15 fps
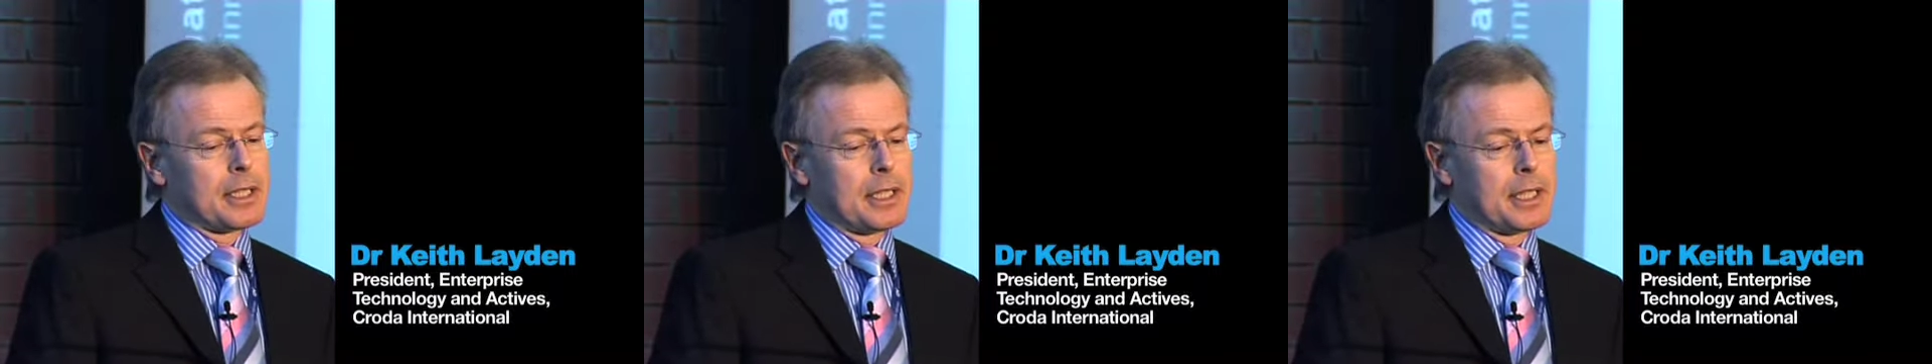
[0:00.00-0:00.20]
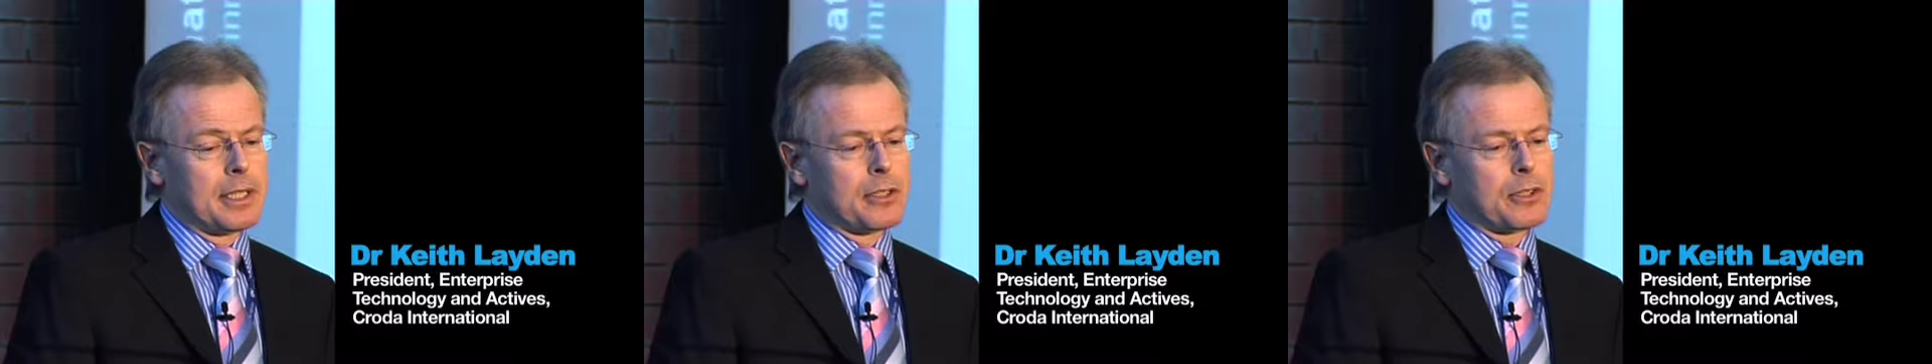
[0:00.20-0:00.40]

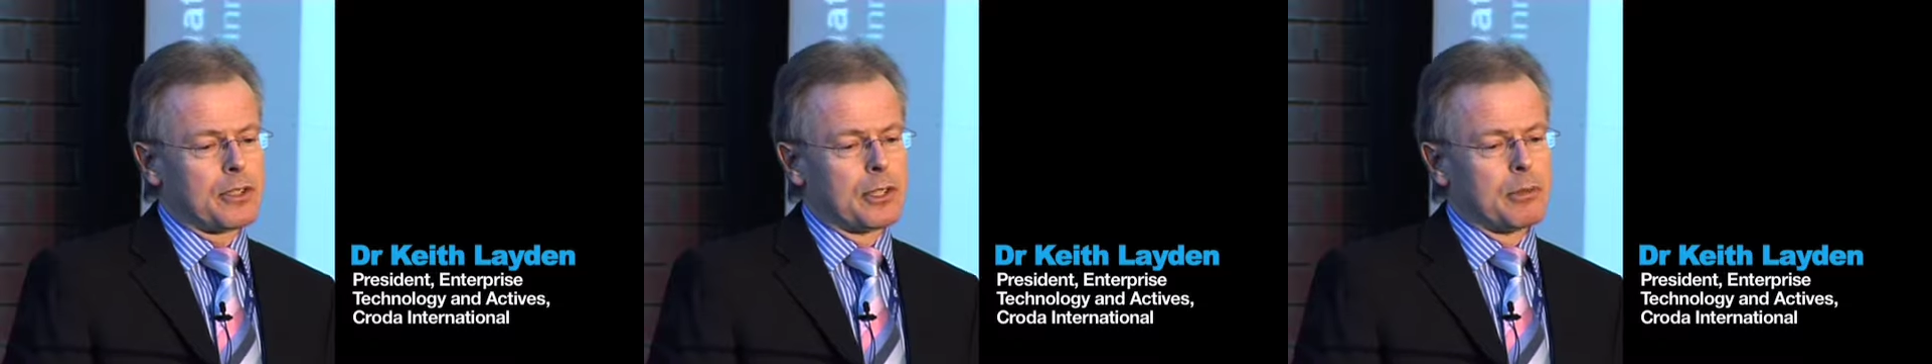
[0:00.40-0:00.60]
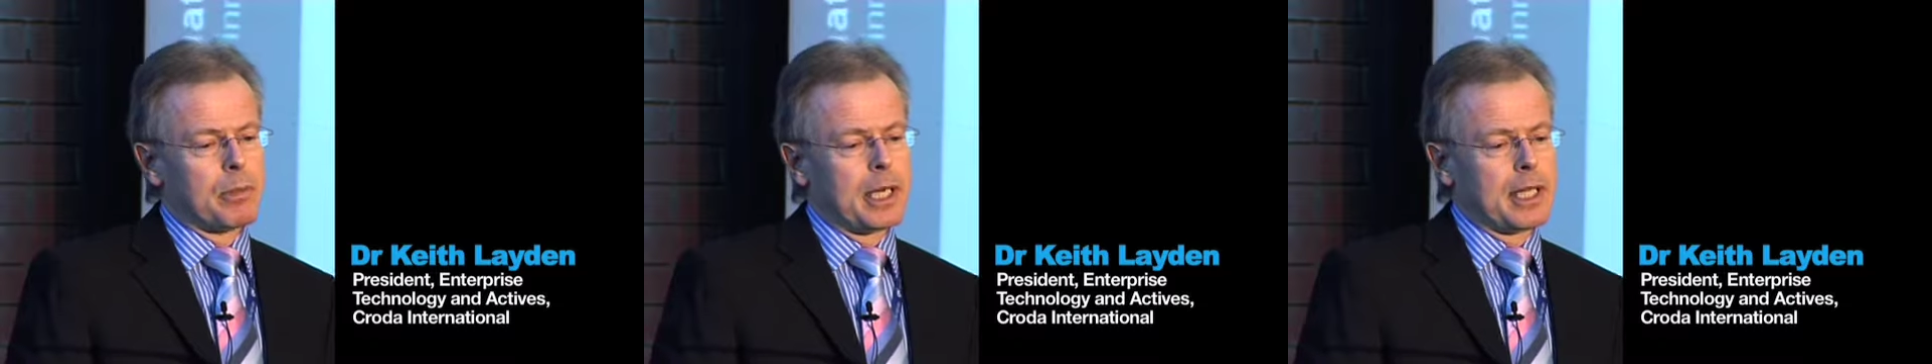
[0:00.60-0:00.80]
that
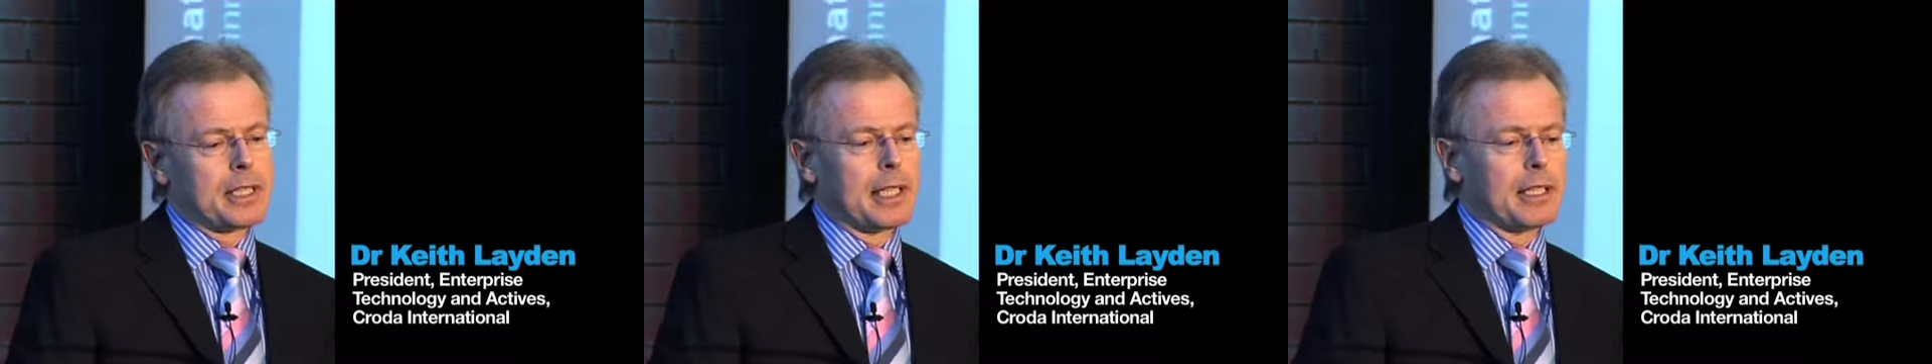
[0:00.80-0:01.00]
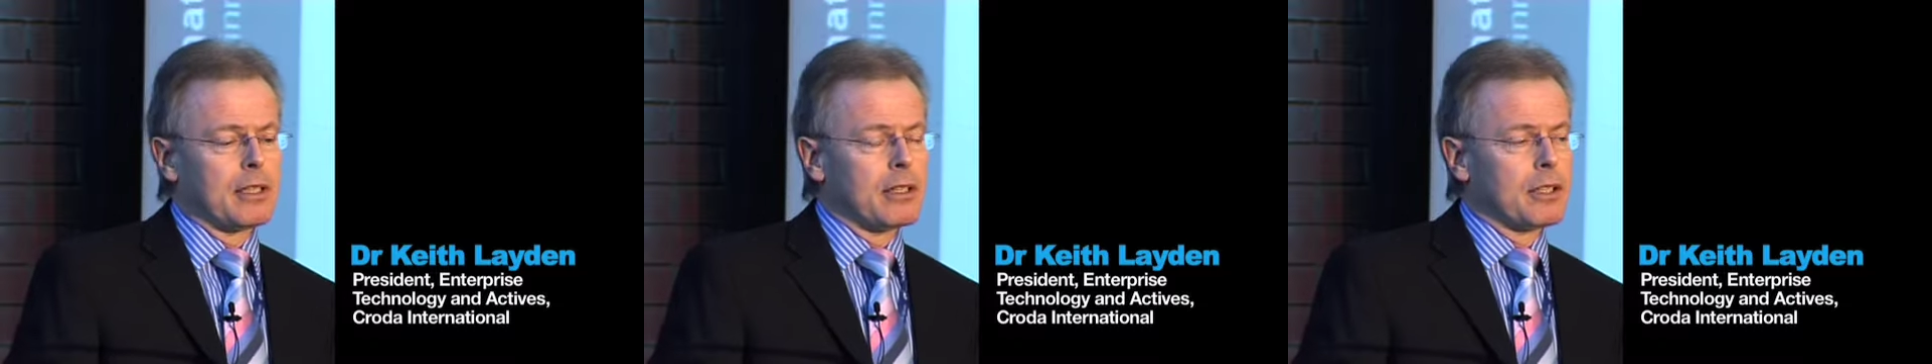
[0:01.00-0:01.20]
industrial
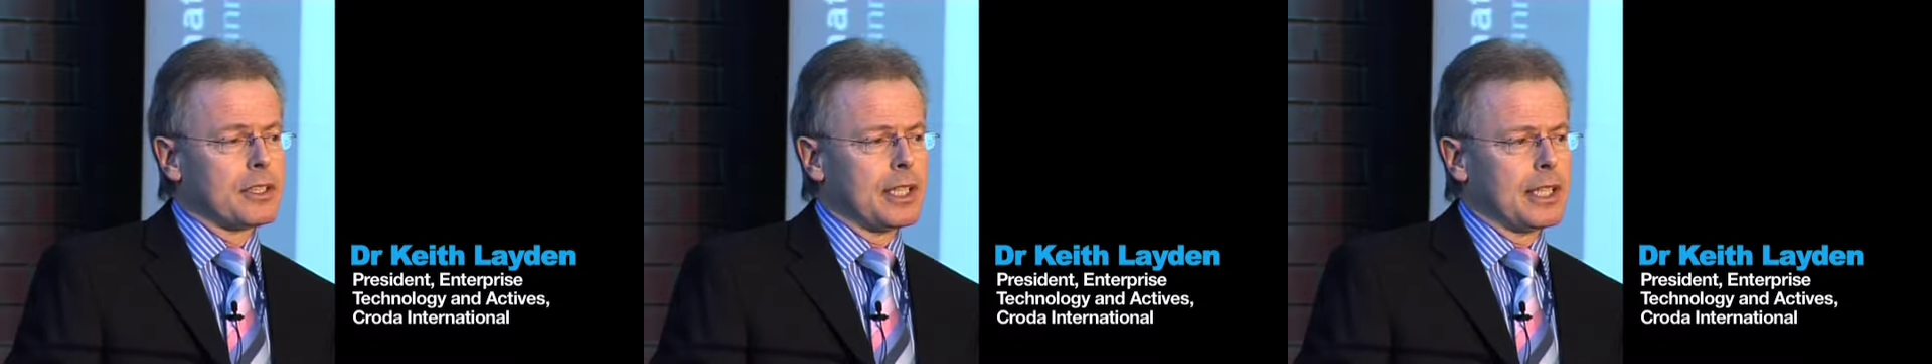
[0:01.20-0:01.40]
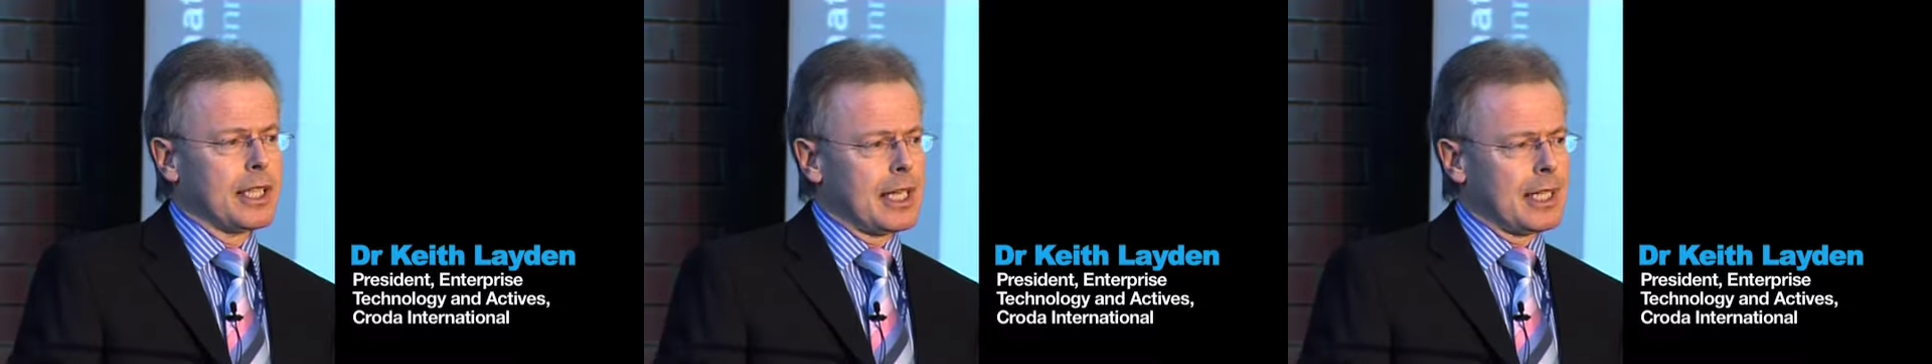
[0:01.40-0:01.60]
biotechnology